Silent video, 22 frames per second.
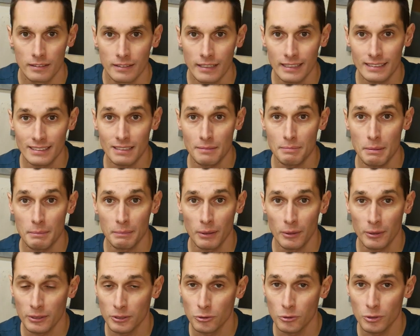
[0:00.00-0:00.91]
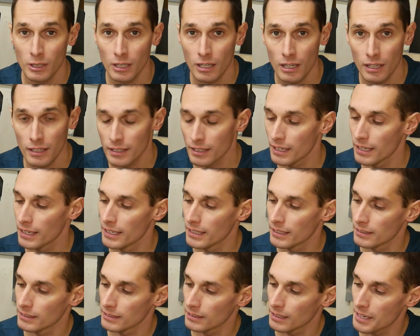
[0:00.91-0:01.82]
Next up, I'm going to cut
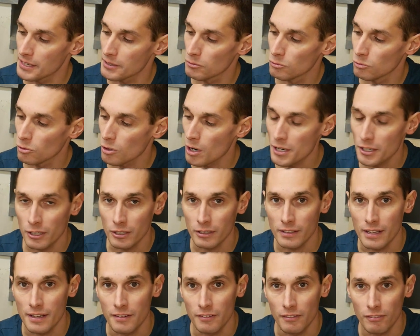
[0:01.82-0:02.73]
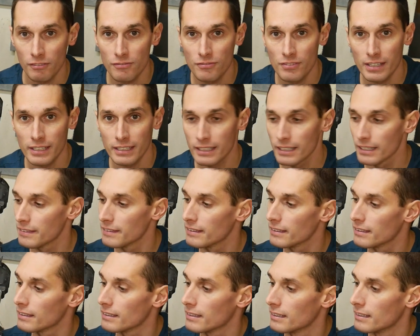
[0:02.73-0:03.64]
a, a runner that'll fit in
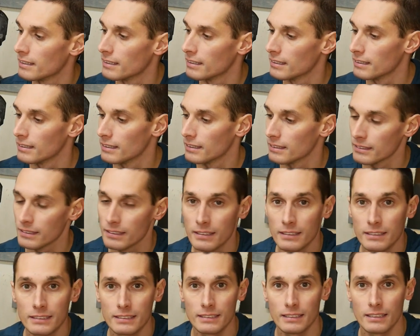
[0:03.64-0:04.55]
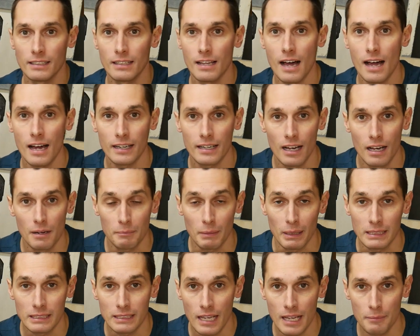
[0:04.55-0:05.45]
the this slot on
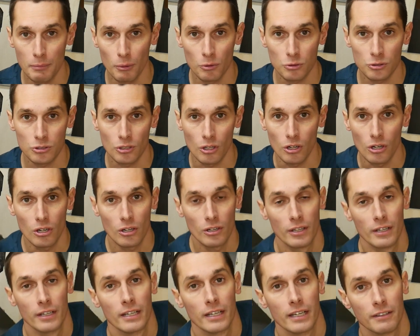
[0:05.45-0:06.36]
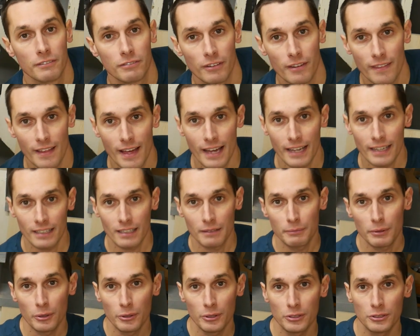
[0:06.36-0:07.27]
my table saw. And for that,
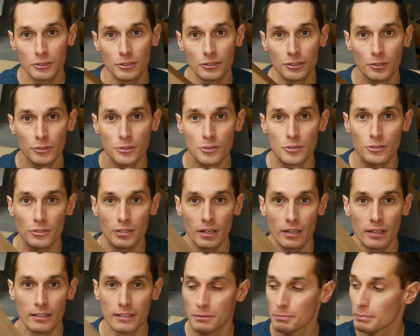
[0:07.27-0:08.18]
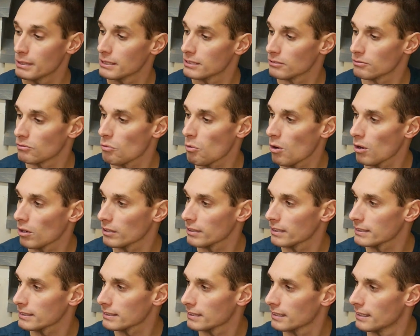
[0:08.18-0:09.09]
I'm going to use this piece of
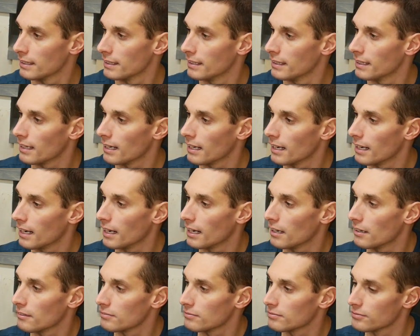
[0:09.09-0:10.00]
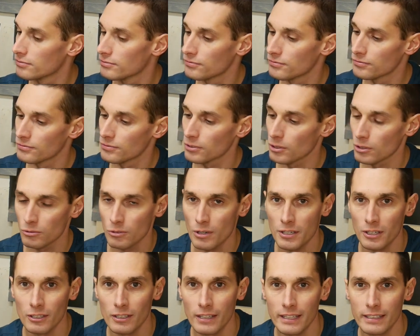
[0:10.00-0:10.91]
walnut. Uh, for a
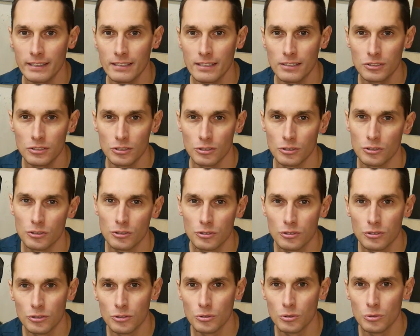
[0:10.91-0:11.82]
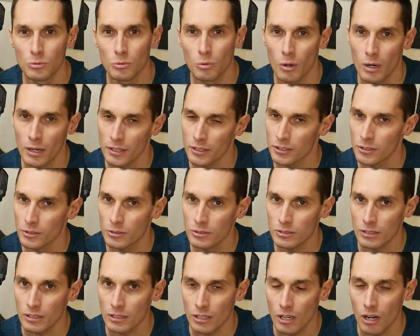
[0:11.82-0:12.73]
runner like this, you do want to
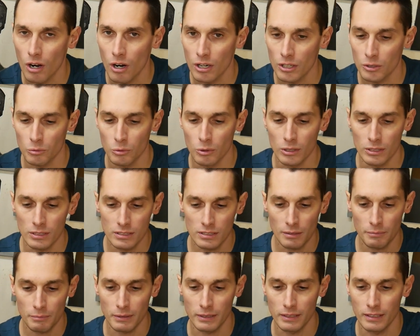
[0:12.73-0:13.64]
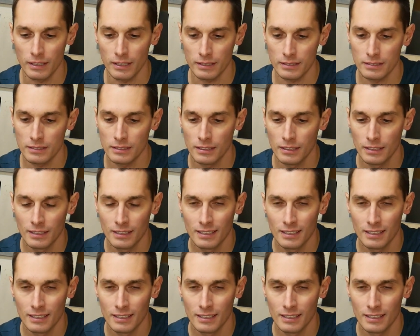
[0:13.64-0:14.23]
use a hardwood, something that